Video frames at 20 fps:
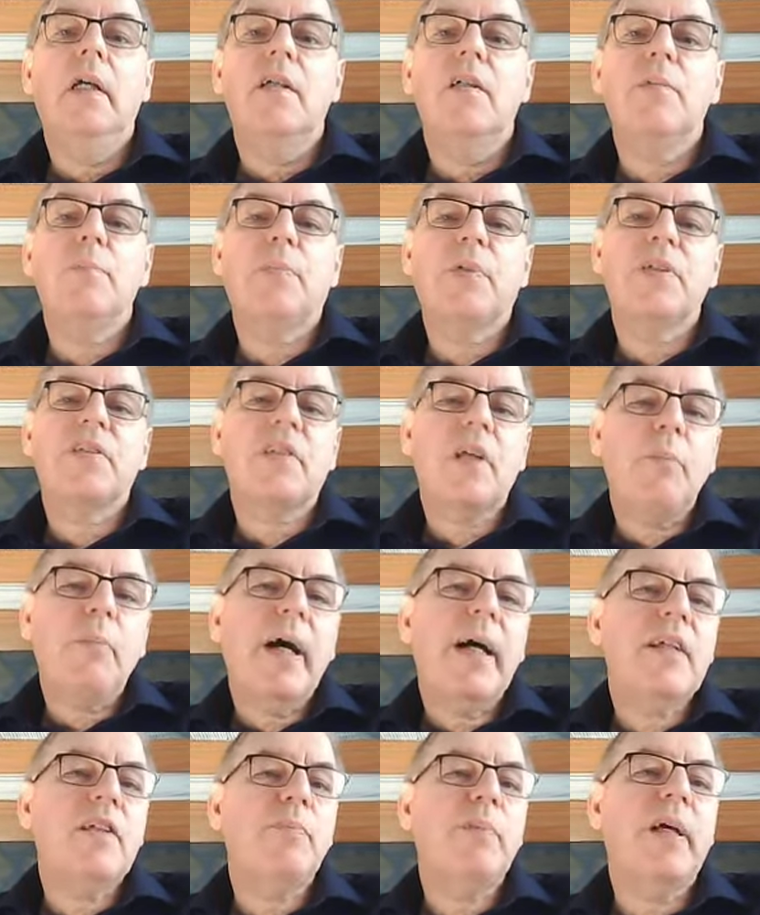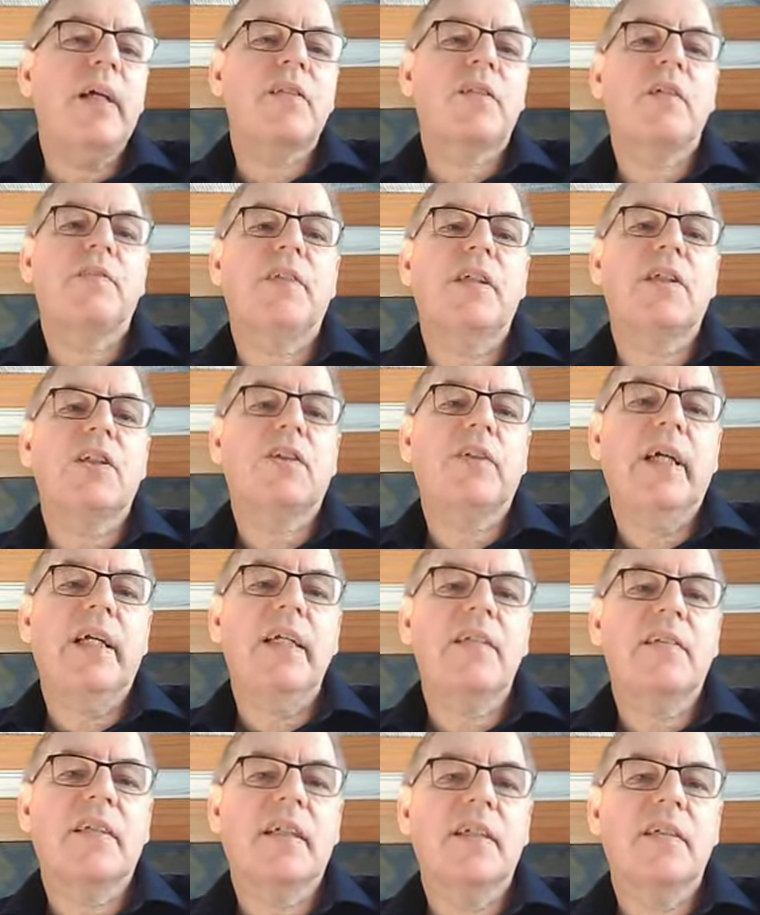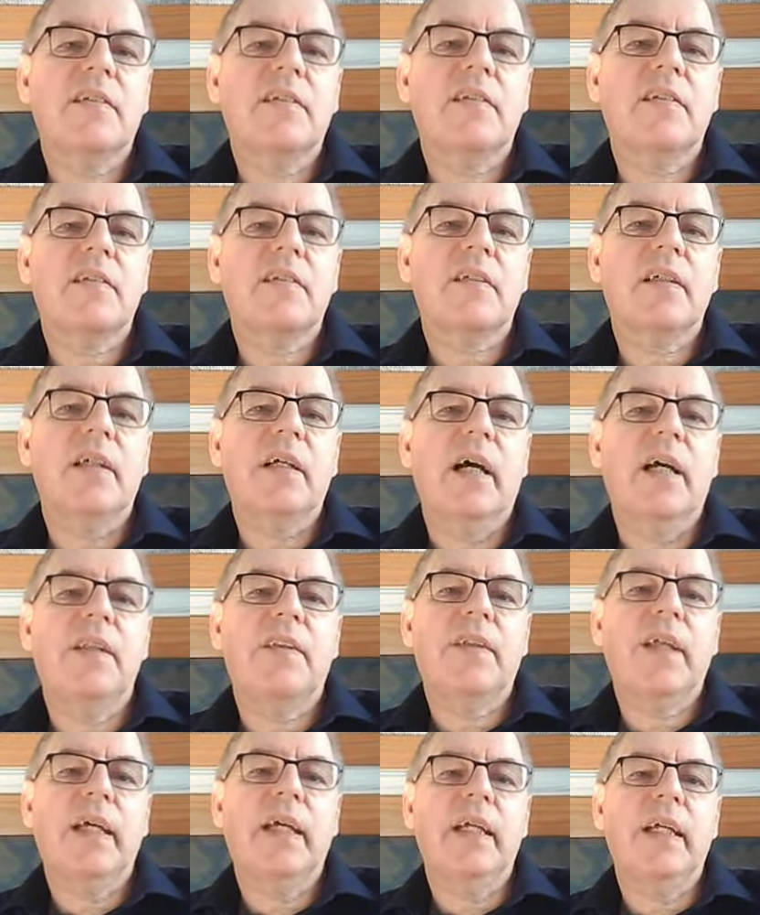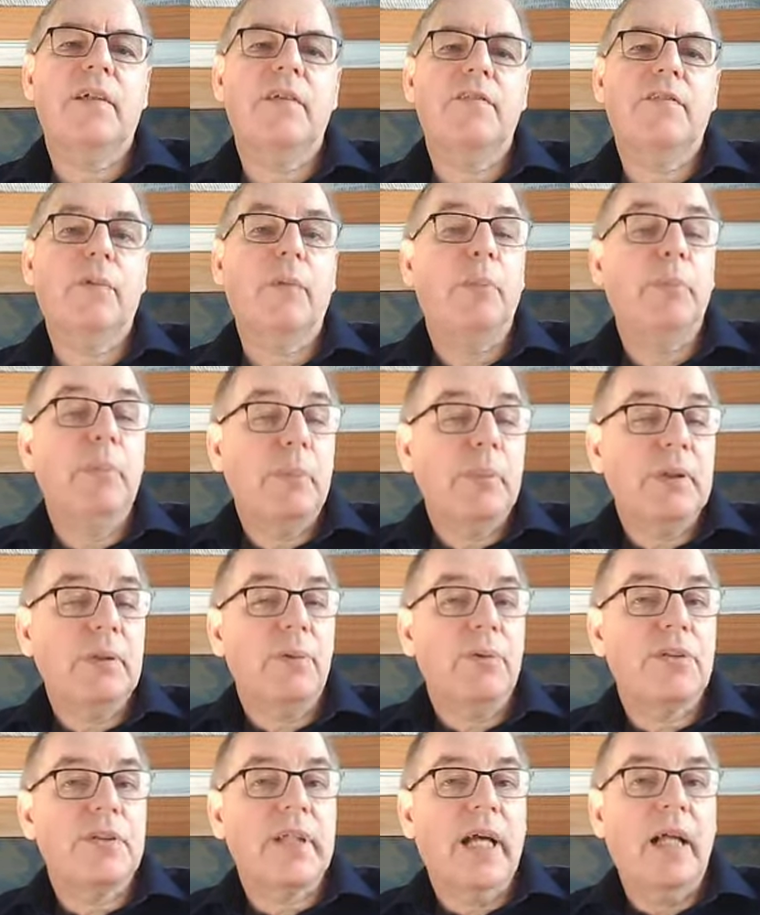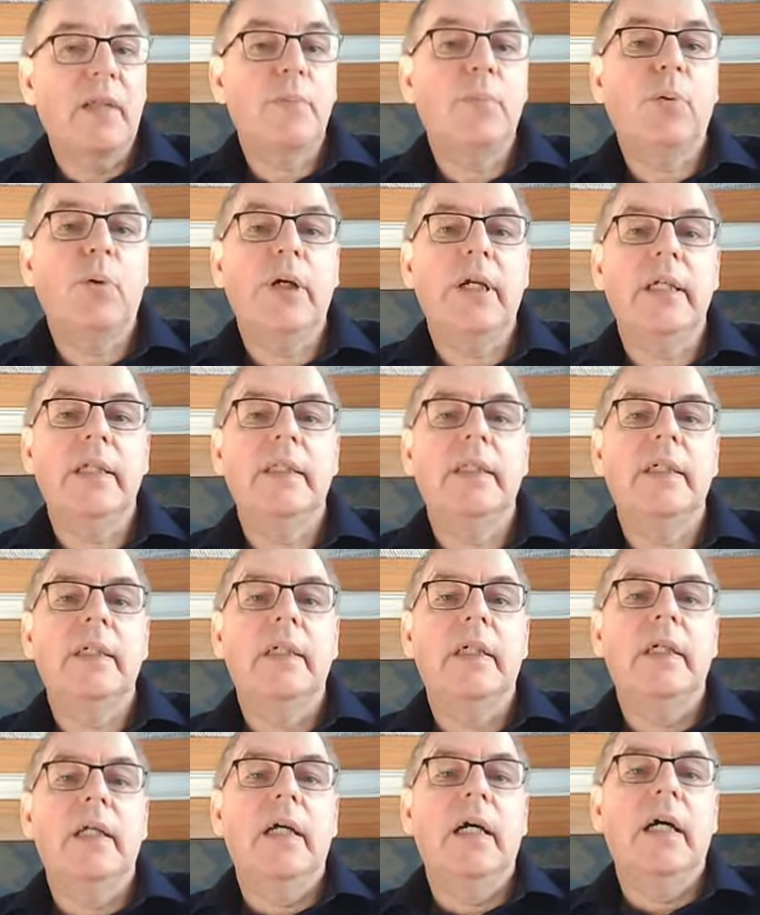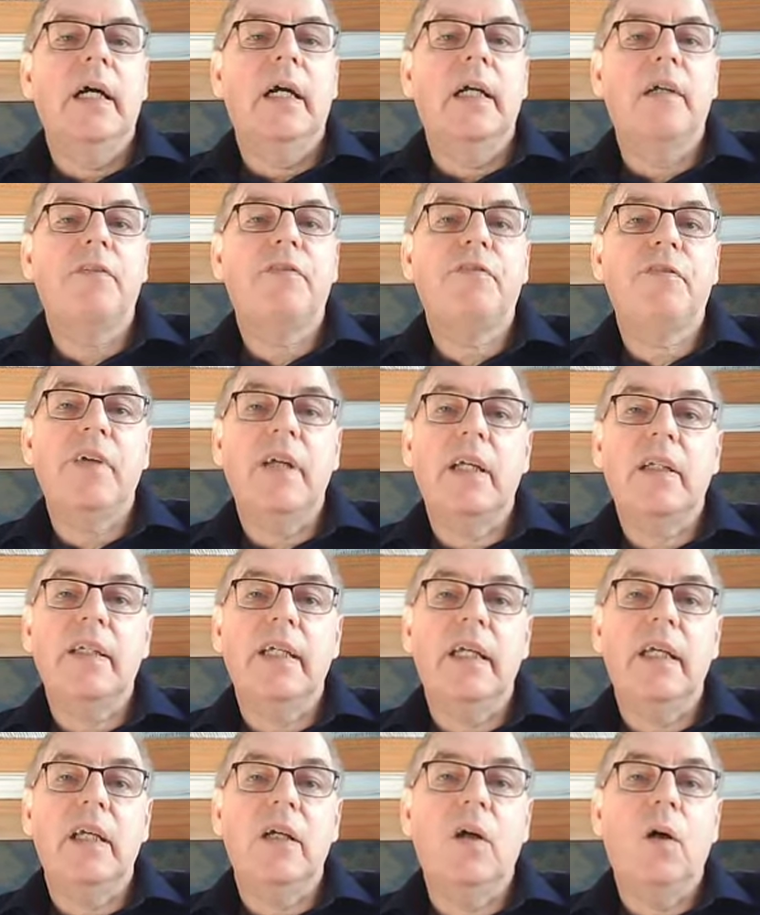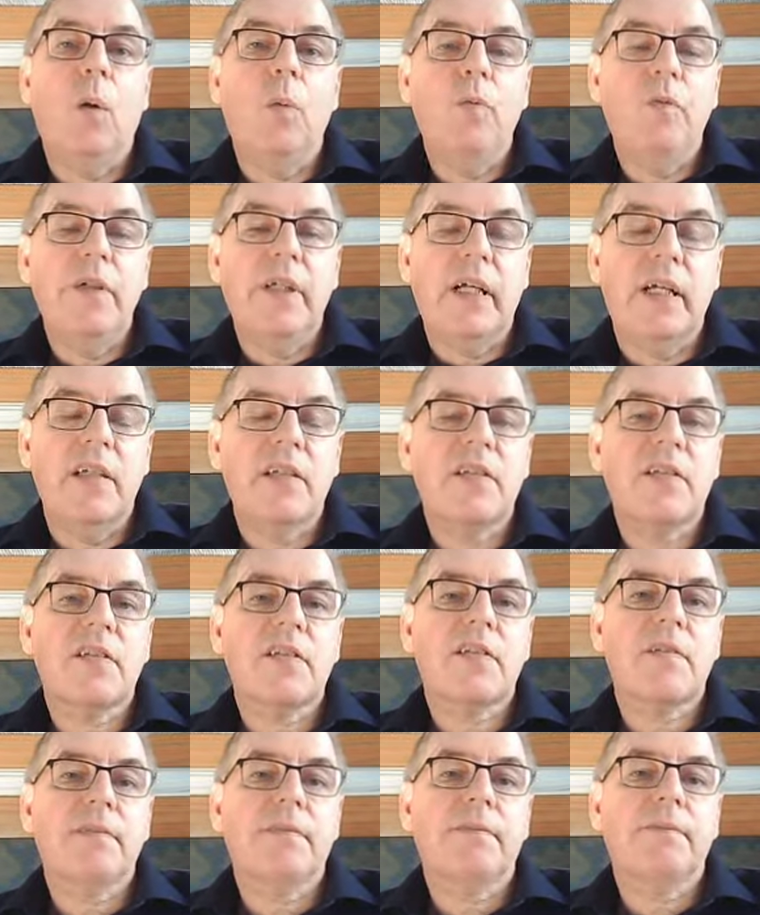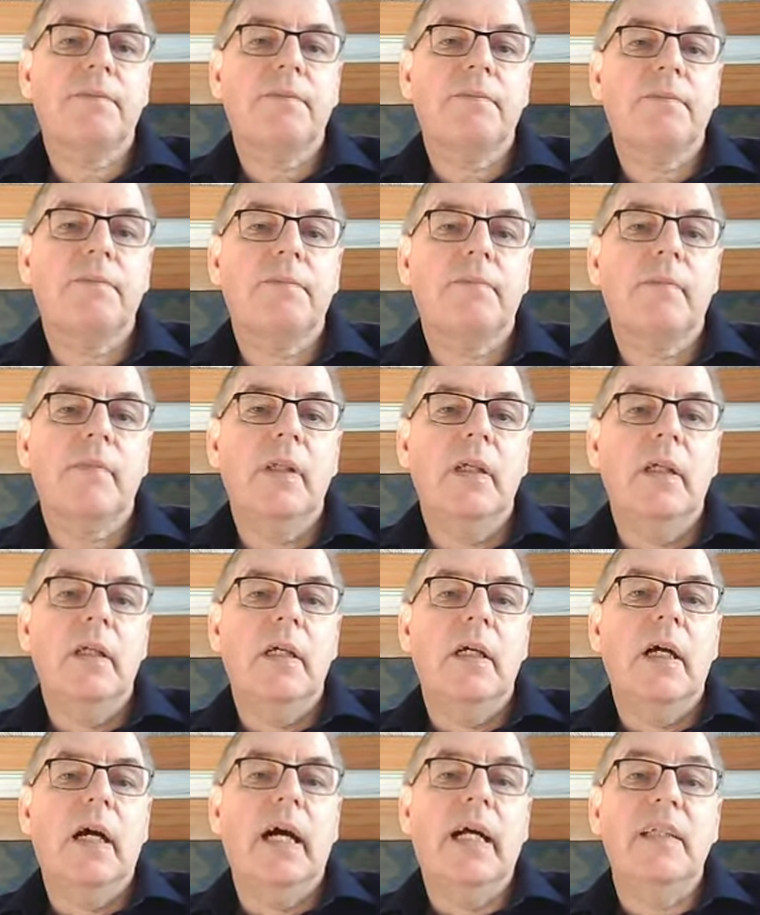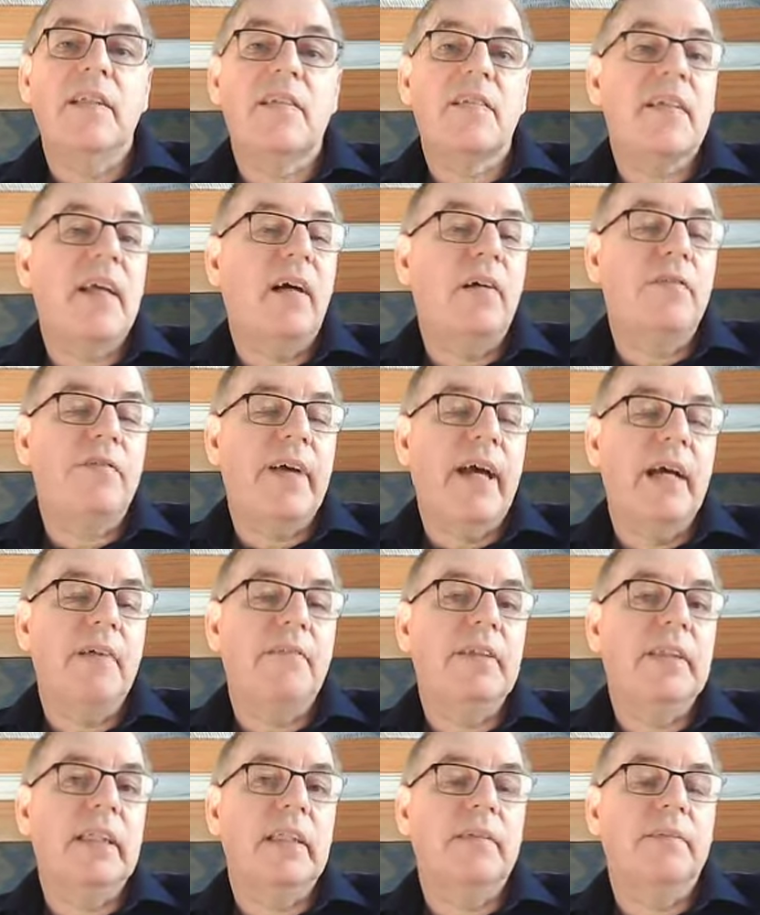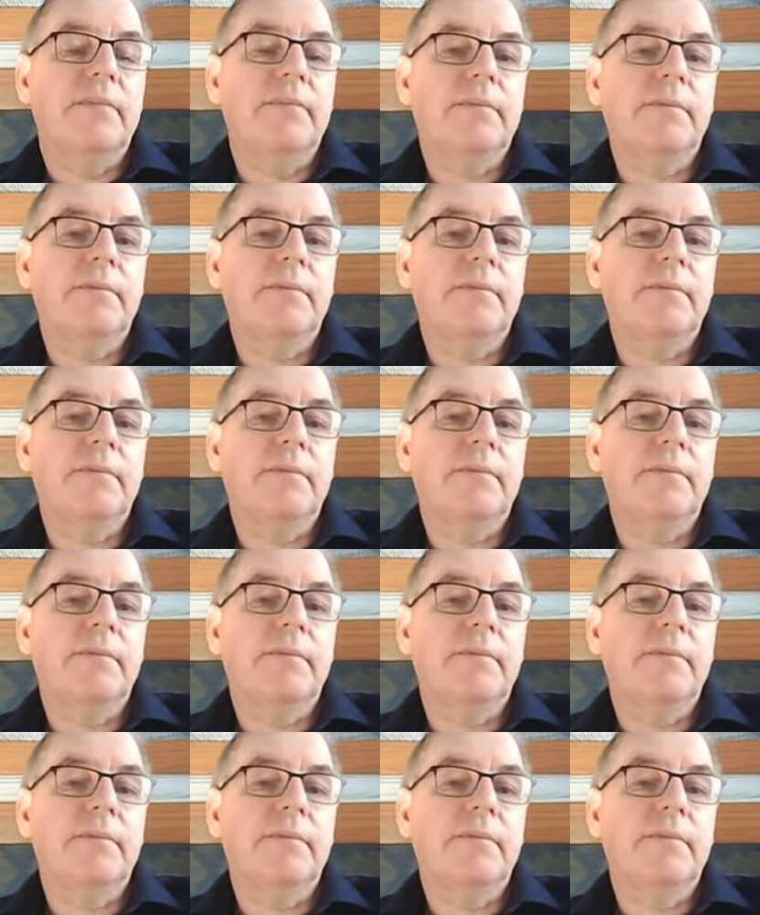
But some aspects of this crisis, I think, from a biblical standpoint, are fairly obvious and self evident,